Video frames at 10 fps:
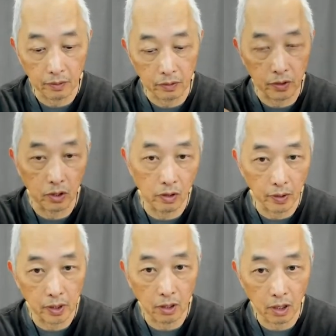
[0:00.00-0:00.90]
We've already
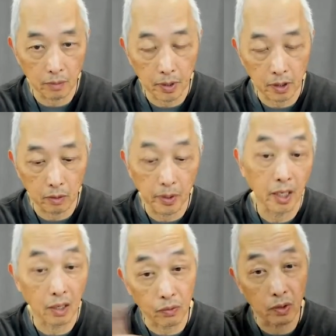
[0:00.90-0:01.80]
talked about it a little bit,
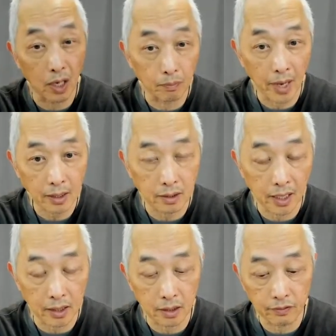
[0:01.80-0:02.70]
and we'll come back to
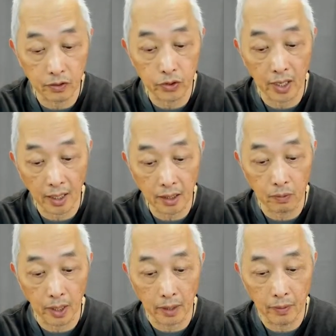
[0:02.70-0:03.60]
that in the future anyway.